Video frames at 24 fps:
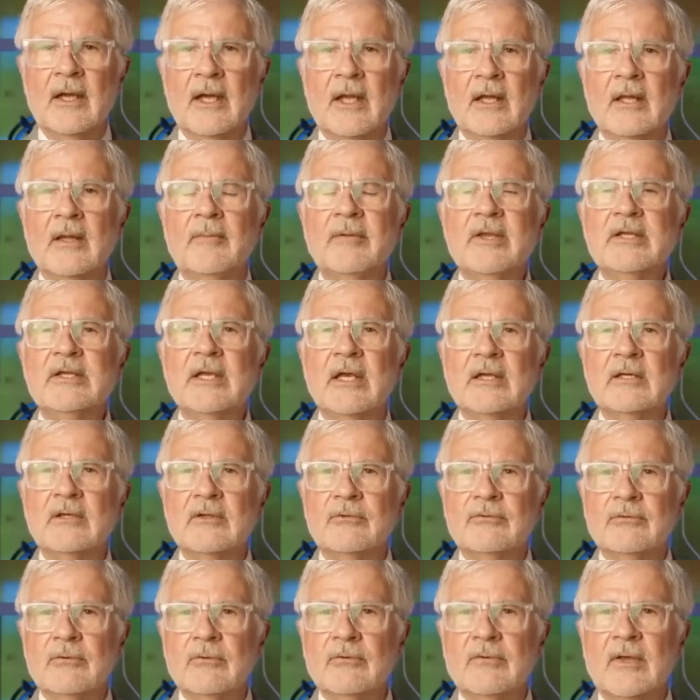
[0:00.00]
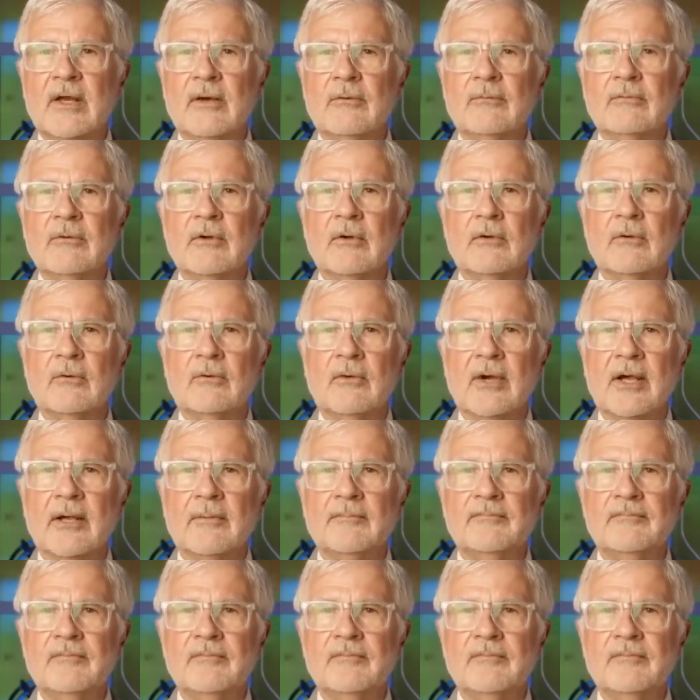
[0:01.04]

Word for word: And let me take you through that real quick